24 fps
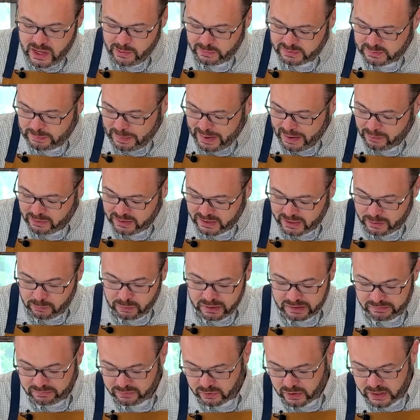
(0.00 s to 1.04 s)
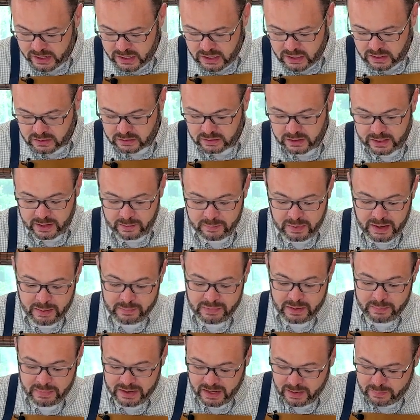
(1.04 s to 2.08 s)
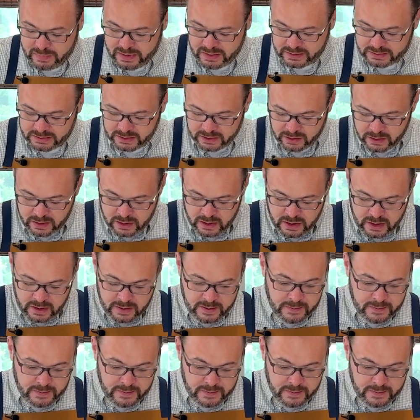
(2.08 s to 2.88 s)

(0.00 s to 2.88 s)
It was buy one, get one free. Look at me, I'm gonna make a mess here.